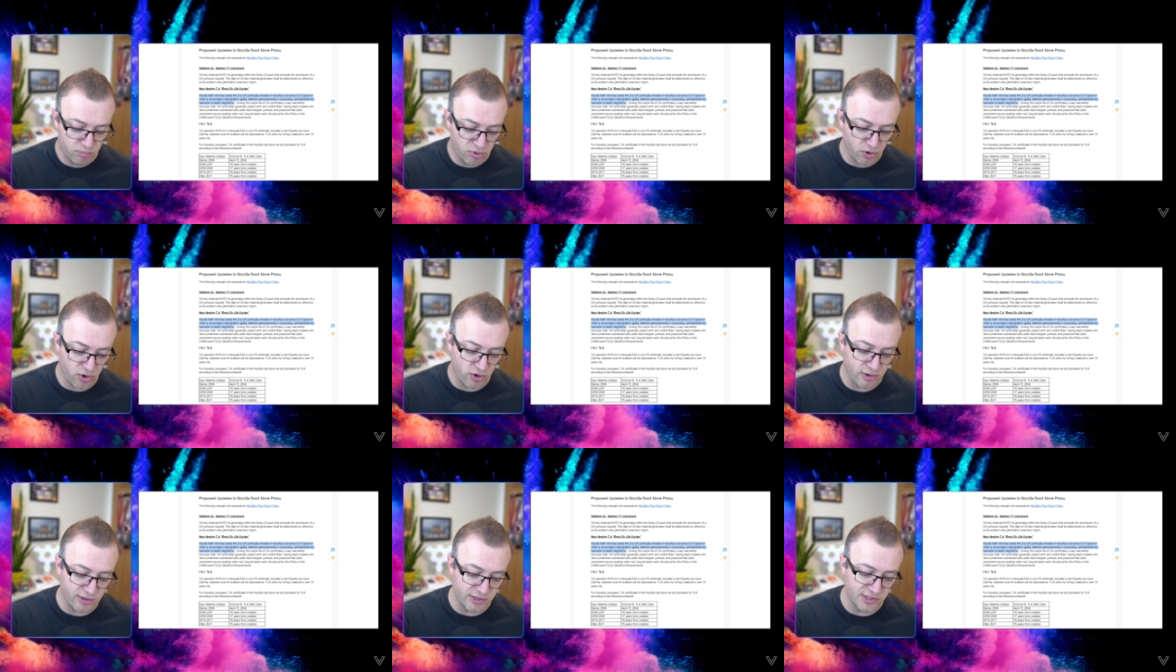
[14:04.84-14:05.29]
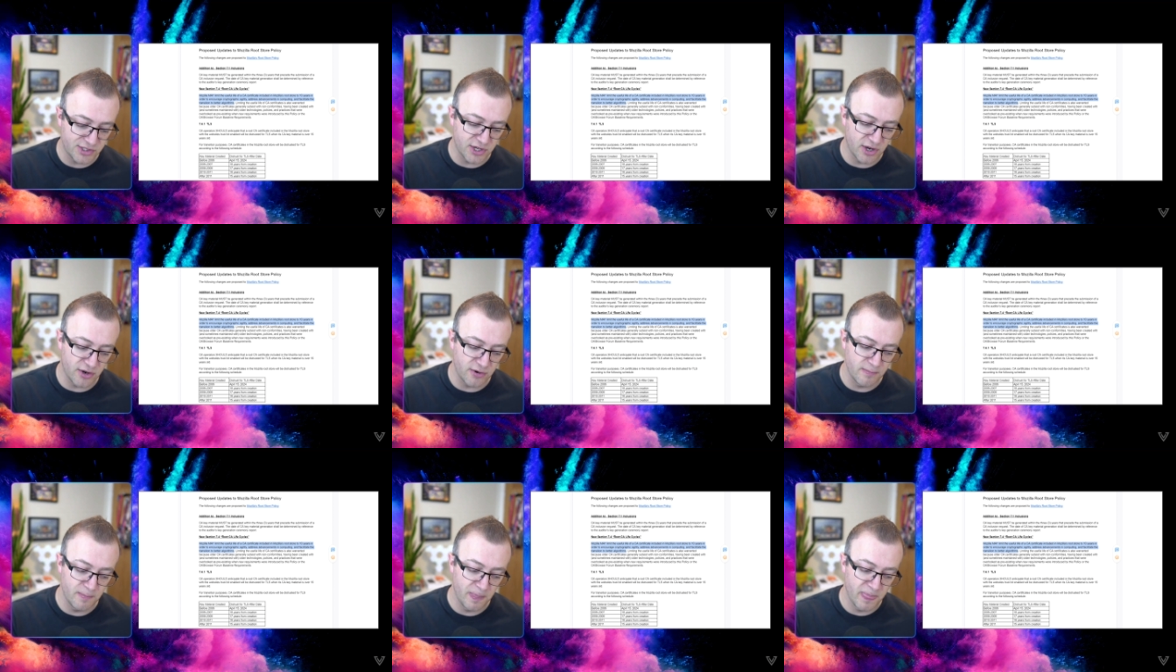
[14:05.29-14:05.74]

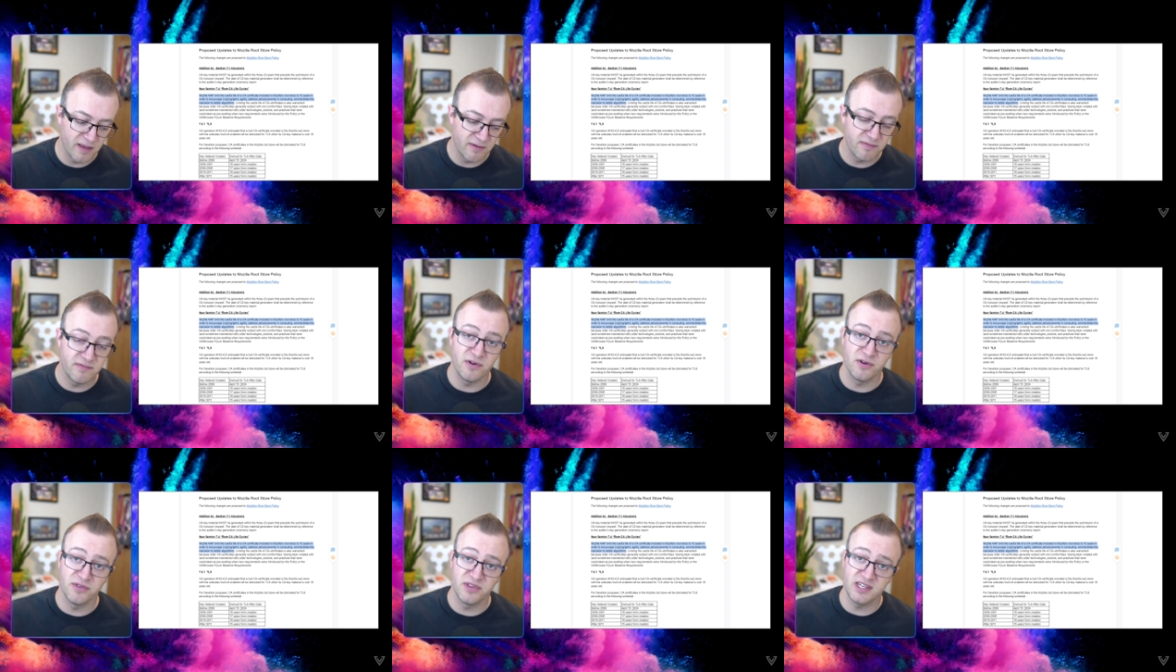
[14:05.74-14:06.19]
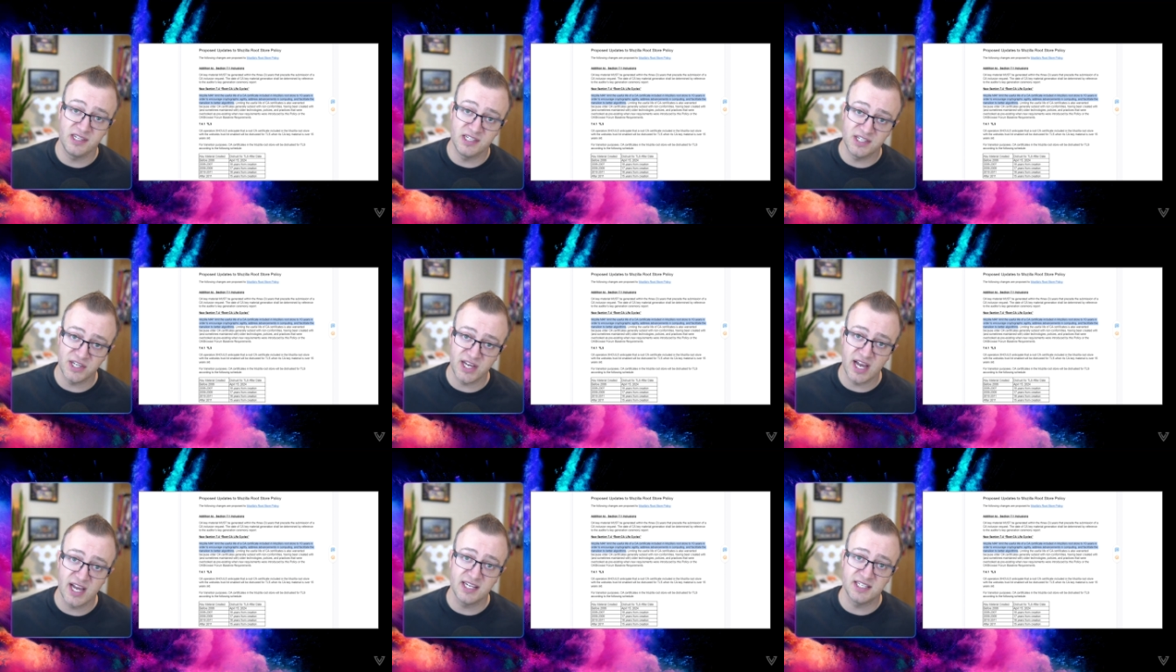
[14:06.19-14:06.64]
also for the
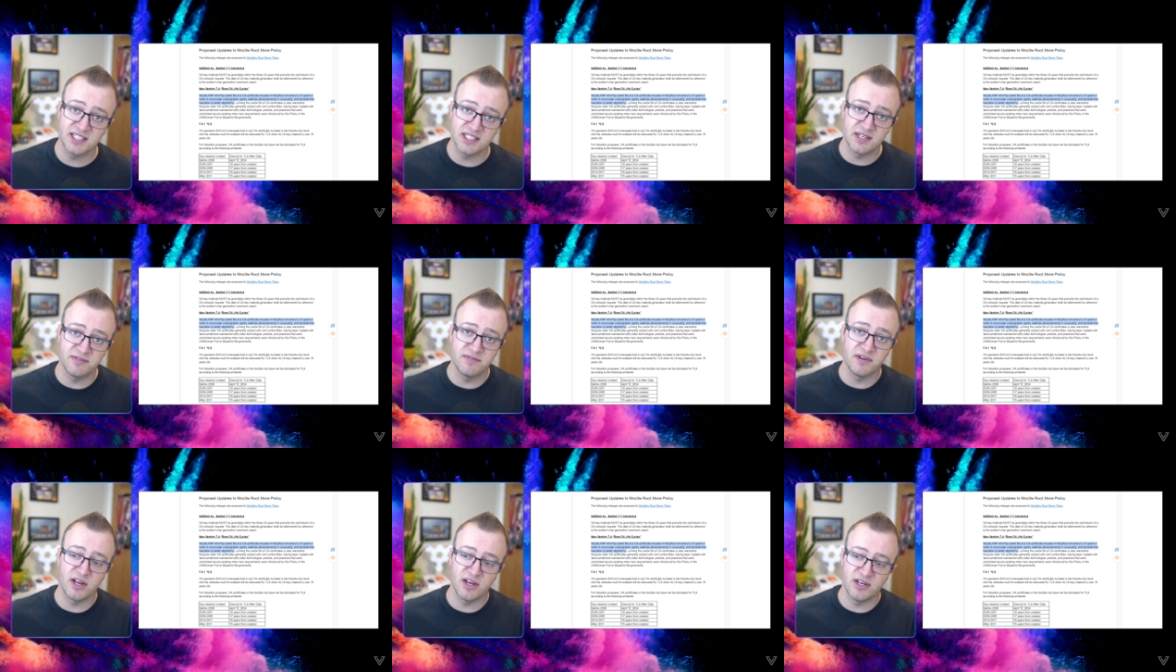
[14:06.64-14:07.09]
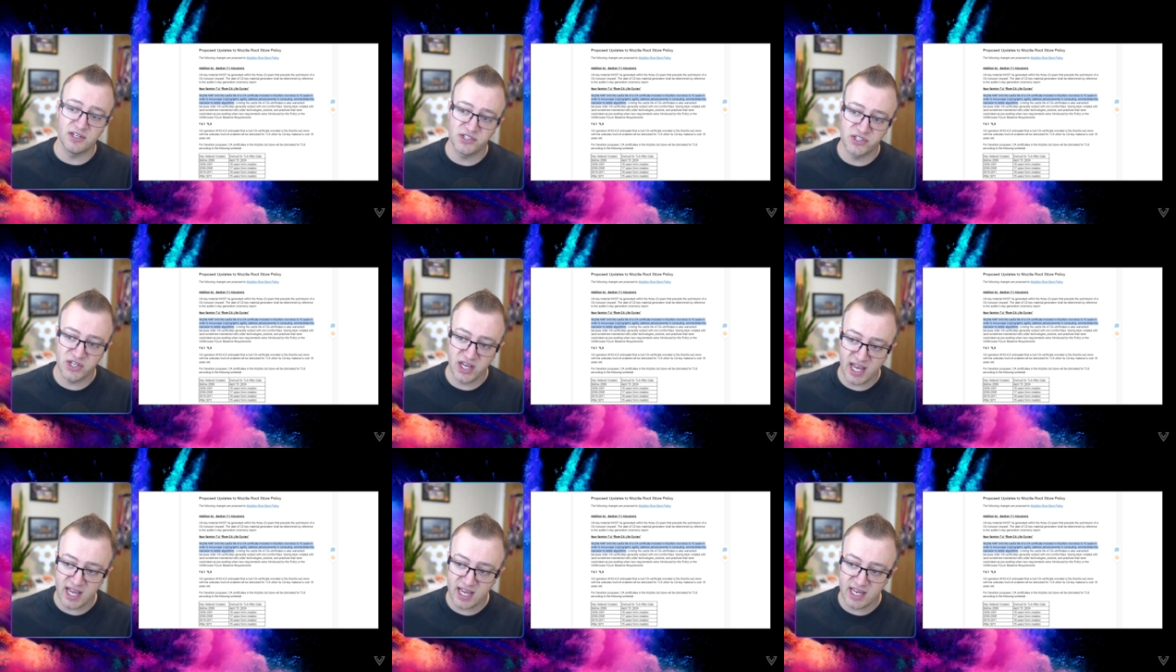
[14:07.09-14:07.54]
CA certificates
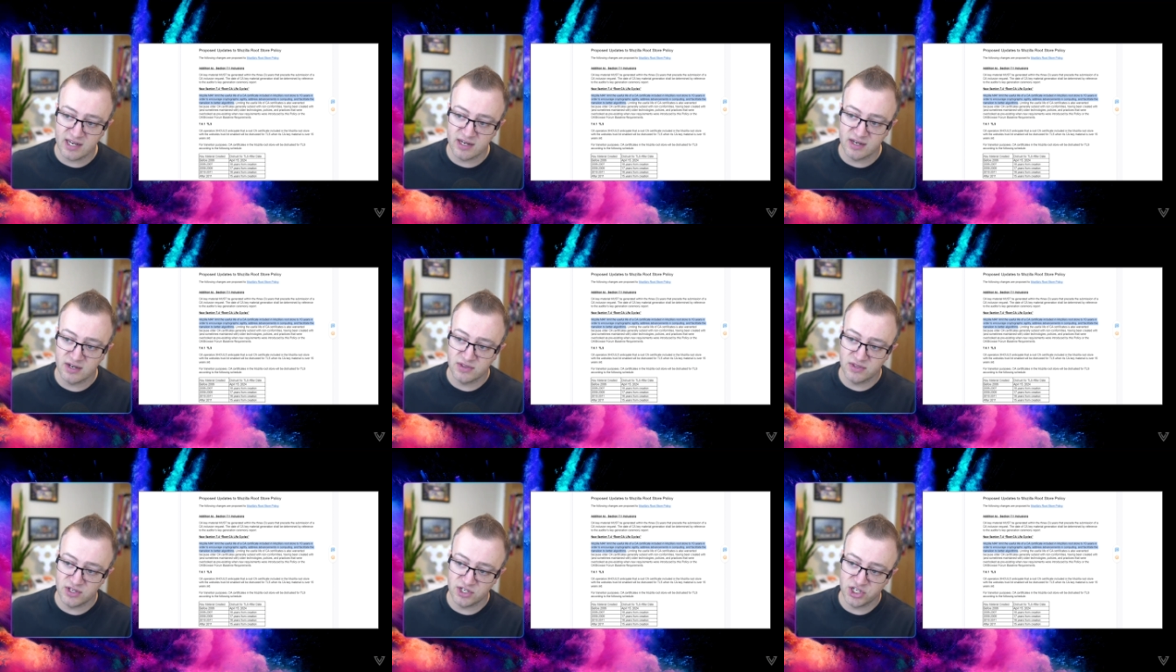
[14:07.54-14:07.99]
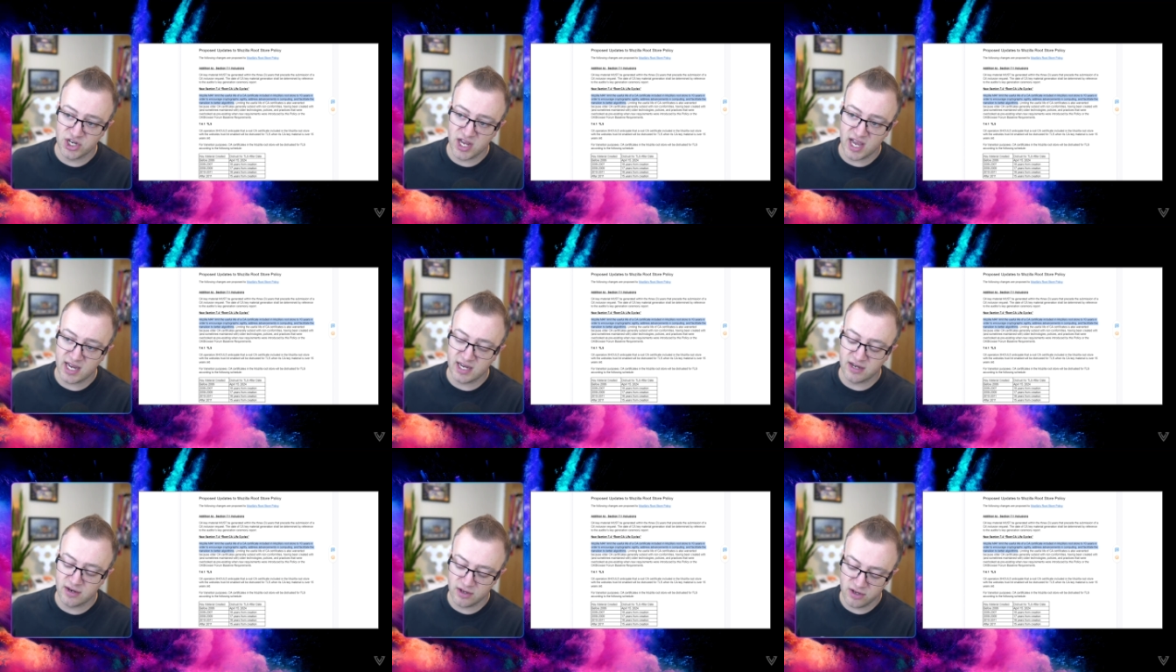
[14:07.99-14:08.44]
in the
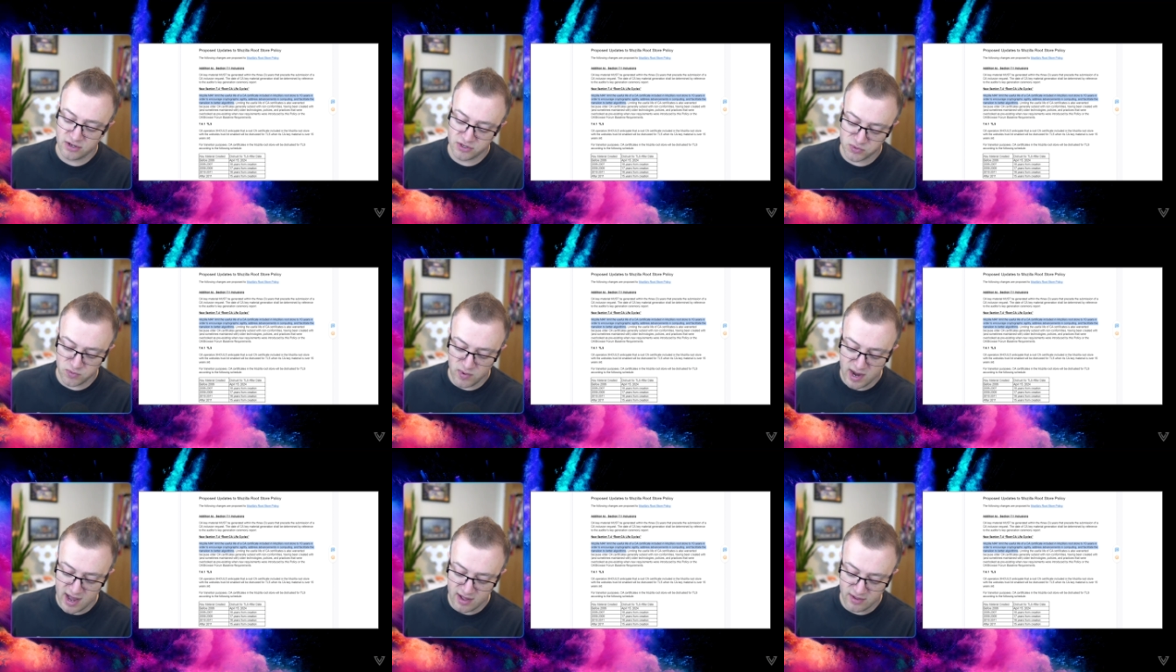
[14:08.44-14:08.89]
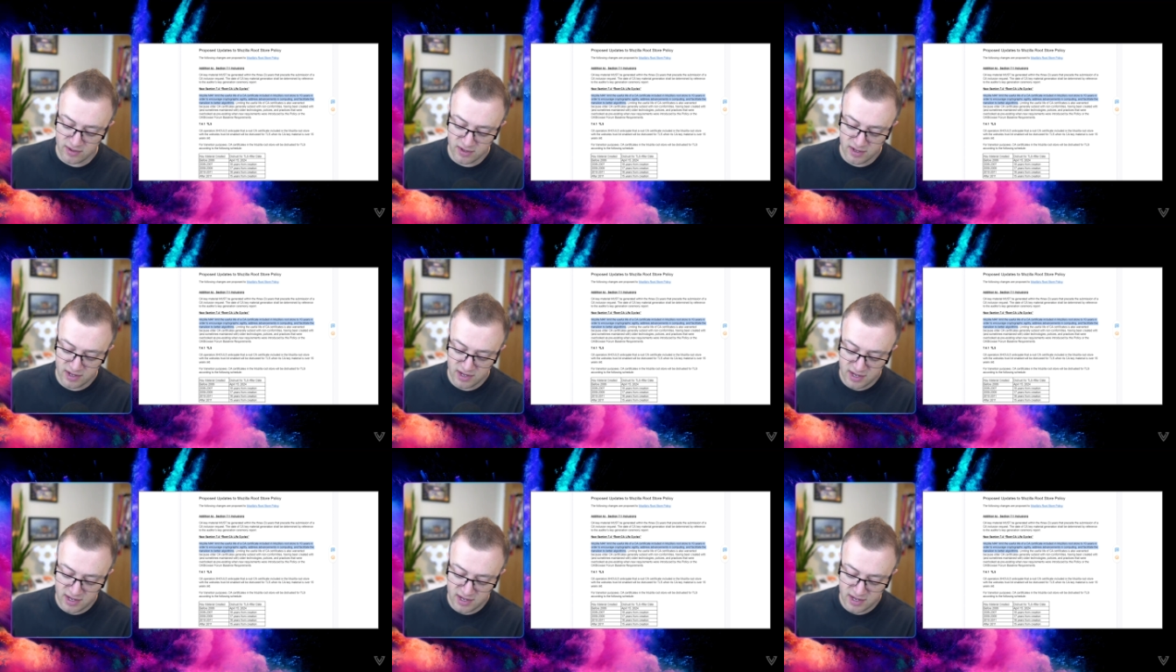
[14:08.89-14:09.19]
chain as well.